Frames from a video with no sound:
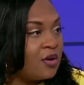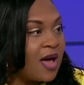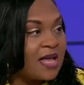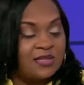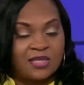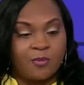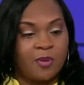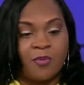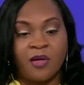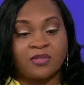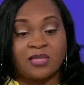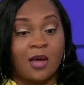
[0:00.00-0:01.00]
You know, I tell
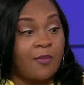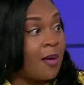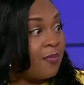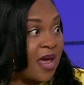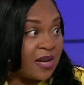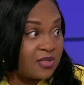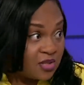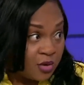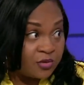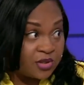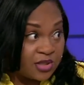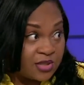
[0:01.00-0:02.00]
people all the time, I'm not a
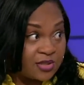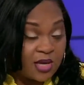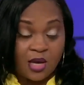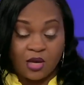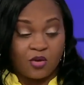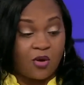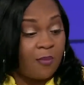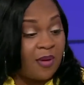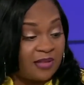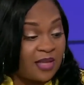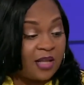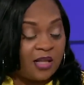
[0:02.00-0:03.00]
socialist. You know, I
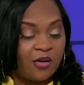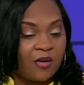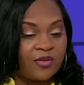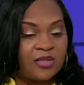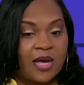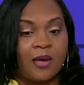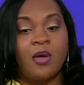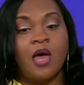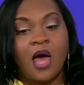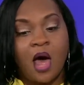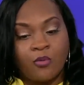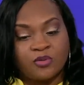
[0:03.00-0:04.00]
make that clear every time.
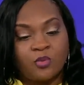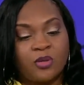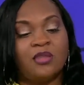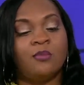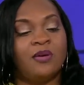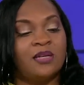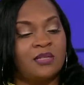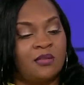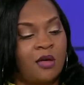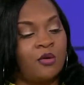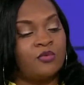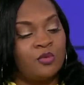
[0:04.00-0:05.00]
I was with him because I
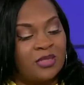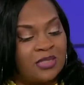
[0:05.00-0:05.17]
thought it was